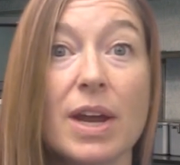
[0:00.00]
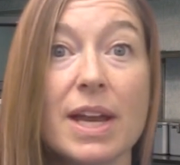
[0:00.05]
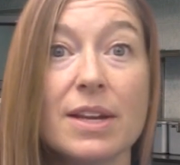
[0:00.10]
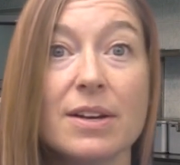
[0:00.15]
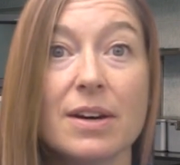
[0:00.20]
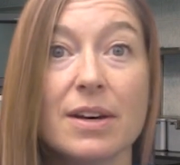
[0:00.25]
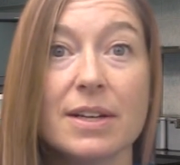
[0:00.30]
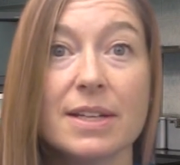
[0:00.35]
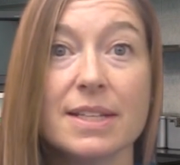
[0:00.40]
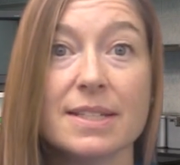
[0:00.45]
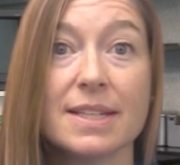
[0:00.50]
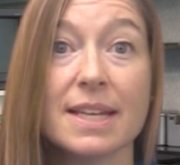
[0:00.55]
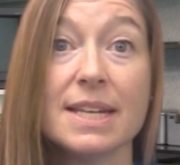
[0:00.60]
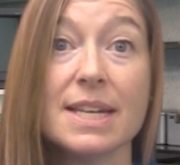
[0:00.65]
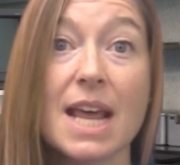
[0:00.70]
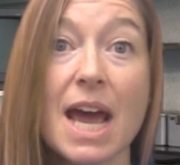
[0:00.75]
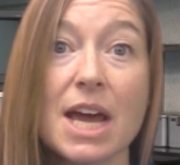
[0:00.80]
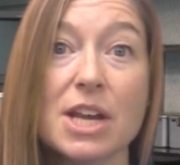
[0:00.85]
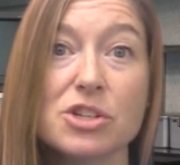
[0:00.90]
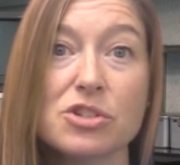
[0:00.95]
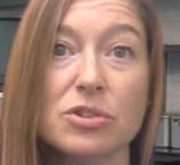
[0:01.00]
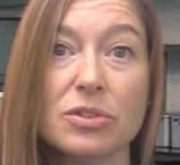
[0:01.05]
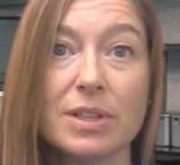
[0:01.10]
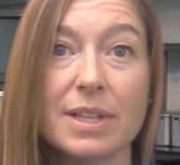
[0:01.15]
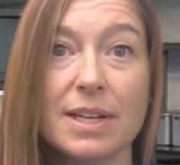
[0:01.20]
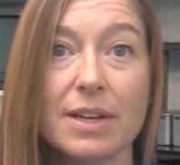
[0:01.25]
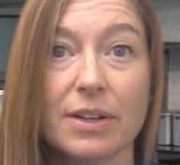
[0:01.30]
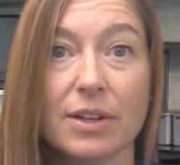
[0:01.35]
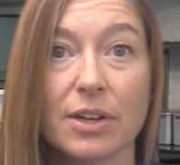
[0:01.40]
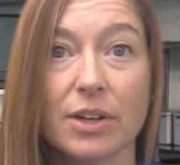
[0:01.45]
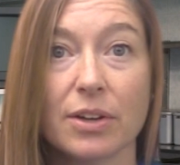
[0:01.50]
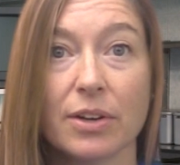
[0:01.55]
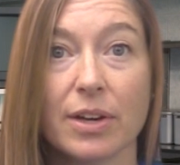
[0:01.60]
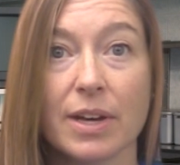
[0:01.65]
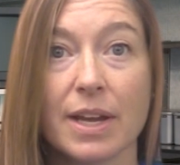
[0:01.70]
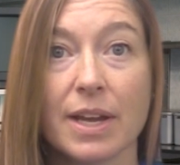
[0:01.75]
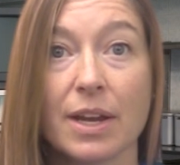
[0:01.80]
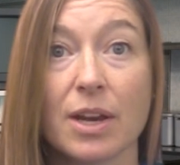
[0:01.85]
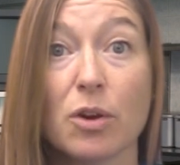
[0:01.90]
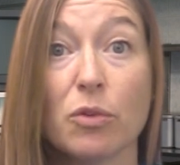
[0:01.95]
Radon is a naturally
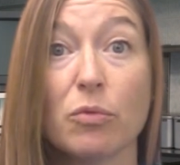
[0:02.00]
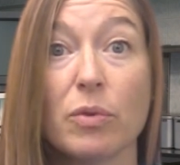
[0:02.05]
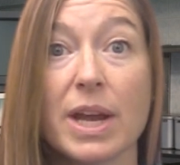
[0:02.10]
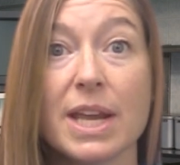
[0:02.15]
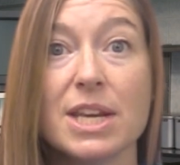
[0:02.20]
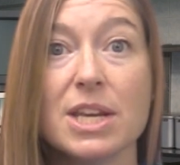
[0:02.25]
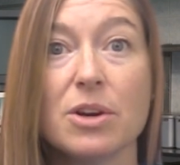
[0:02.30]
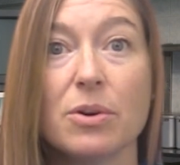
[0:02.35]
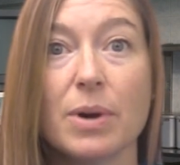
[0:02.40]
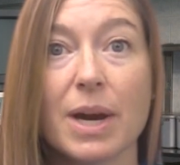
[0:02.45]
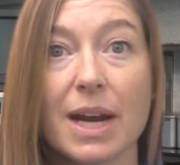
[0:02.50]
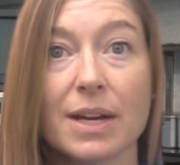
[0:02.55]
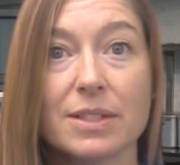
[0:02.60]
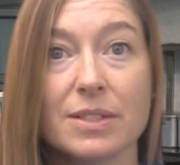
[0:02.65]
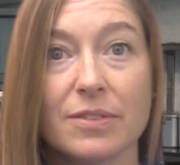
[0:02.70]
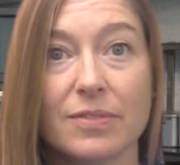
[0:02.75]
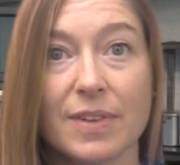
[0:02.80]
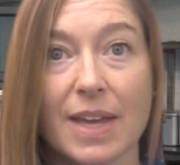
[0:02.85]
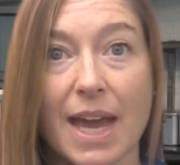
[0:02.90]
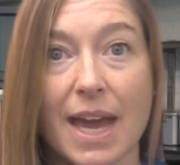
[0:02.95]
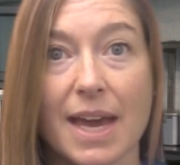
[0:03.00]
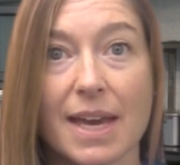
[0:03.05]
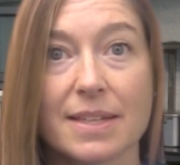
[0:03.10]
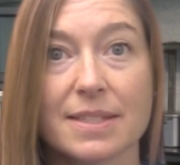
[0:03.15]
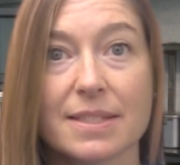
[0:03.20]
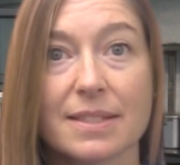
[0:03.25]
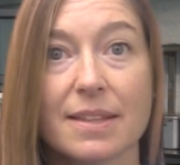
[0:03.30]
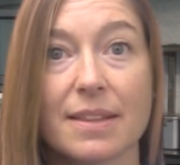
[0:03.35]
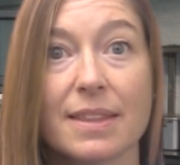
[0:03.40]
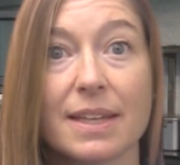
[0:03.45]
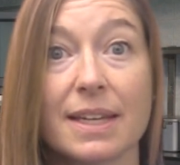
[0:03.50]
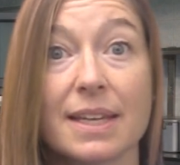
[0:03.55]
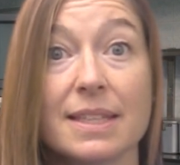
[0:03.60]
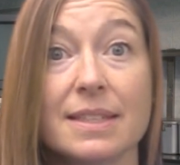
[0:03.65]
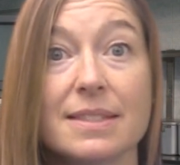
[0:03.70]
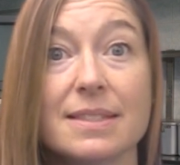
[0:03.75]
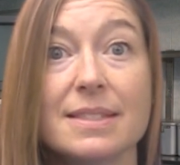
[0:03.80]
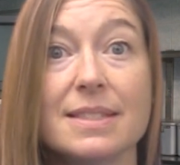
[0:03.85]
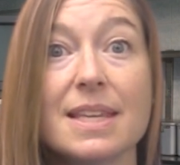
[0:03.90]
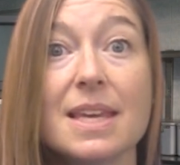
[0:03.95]
occurring radioactive gas that
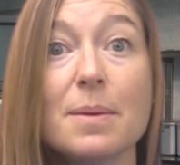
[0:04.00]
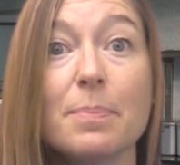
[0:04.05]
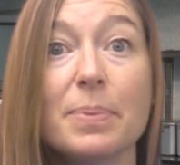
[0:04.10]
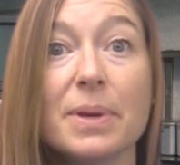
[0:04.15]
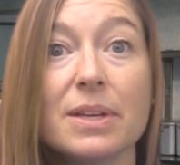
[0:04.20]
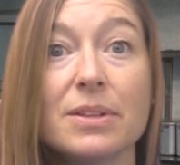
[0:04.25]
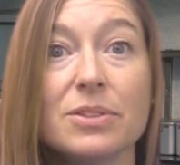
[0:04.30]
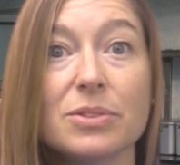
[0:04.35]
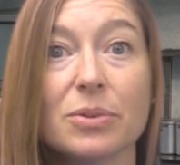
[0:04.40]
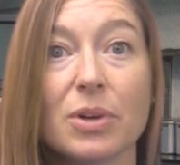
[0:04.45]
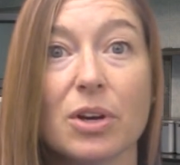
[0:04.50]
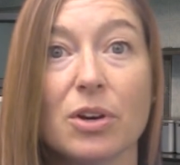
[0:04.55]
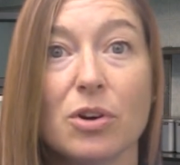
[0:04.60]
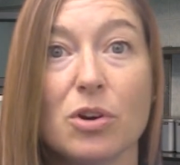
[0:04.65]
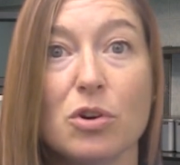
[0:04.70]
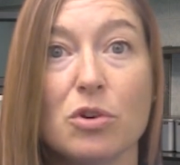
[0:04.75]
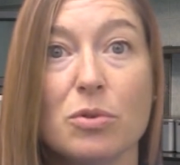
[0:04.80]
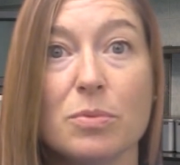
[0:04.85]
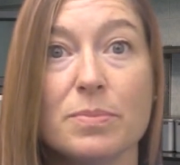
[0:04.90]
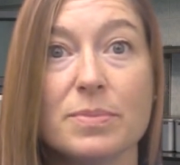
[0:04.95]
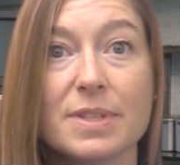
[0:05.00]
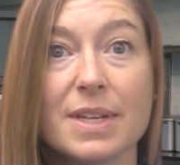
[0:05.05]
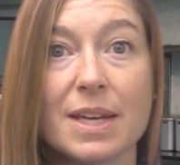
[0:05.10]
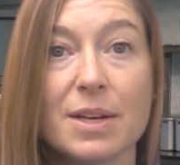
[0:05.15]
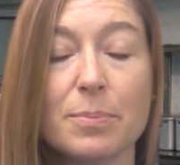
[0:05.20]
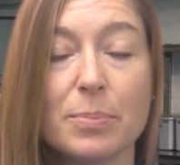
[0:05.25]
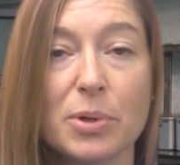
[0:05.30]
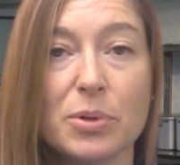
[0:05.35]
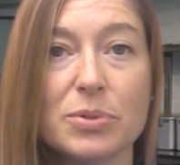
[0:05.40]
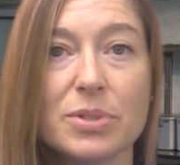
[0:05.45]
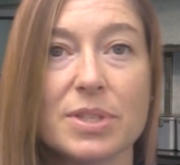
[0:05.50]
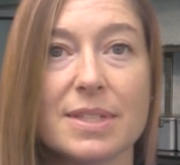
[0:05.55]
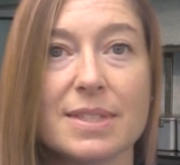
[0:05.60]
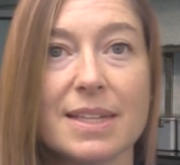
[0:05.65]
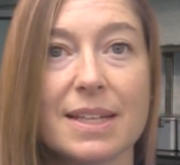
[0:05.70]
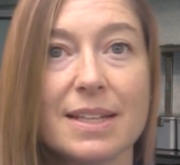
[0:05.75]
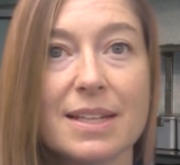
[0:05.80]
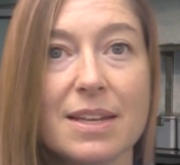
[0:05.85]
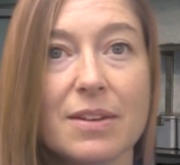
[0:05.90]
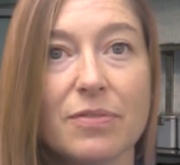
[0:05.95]
can seep into our homes and pose a
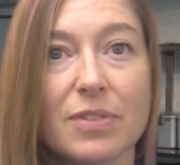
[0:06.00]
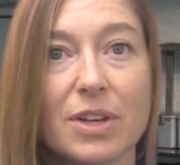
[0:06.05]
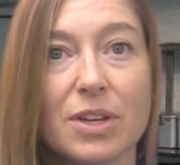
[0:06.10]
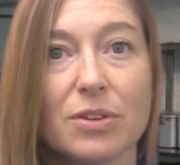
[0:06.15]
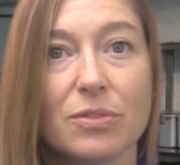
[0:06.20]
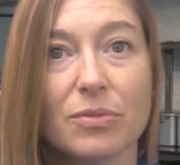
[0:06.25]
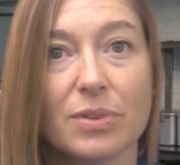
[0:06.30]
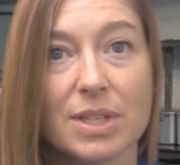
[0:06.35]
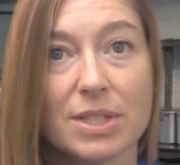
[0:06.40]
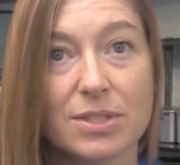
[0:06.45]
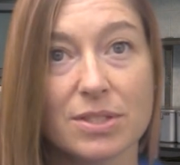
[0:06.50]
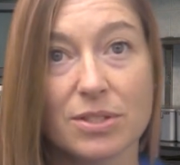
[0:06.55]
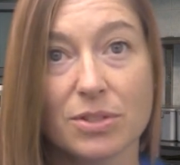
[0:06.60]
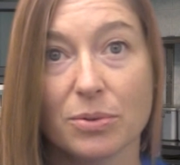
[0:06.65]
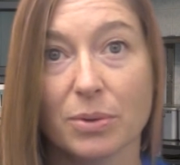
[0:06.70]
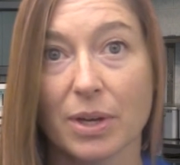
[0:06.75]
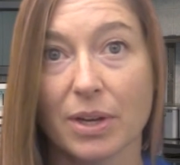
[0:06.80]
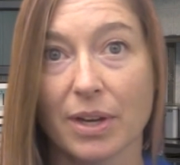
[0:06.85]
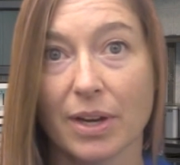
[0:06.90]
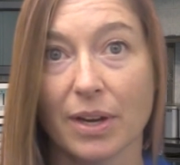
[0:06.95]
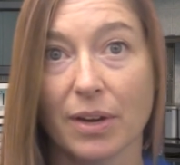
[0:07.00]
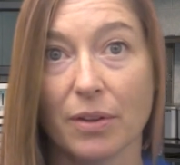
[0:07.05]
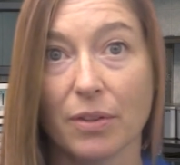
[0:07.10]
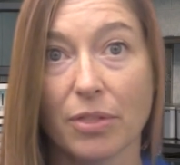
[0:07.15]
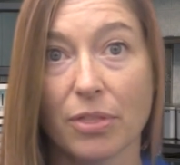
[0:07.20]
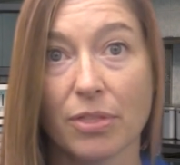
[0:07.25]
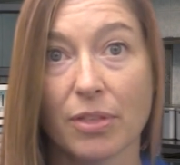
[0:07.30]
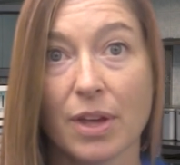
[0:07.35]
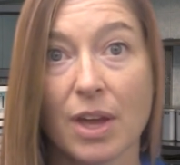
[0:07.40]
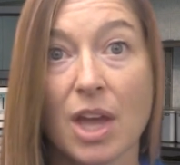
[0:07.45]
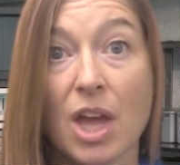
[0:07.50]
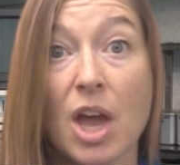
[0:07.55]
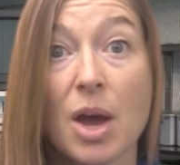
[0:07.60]
significant risk to our health,